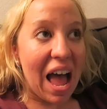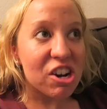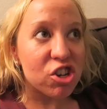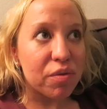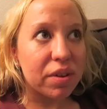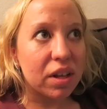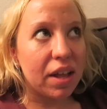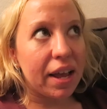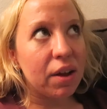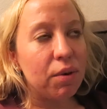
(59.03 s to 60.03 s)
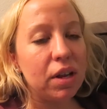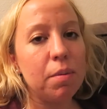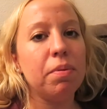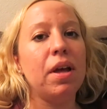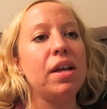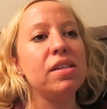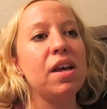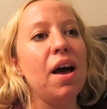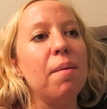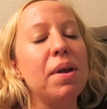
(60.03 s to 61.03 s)
I actually really like it when he plays
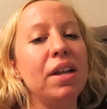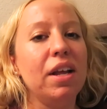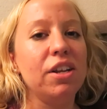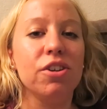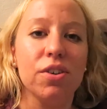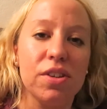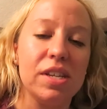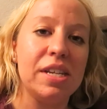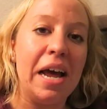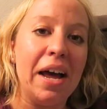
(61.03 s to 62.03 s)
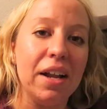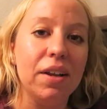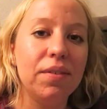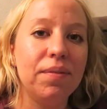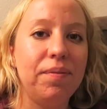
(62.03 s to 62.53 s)
Indiana Jones' dad.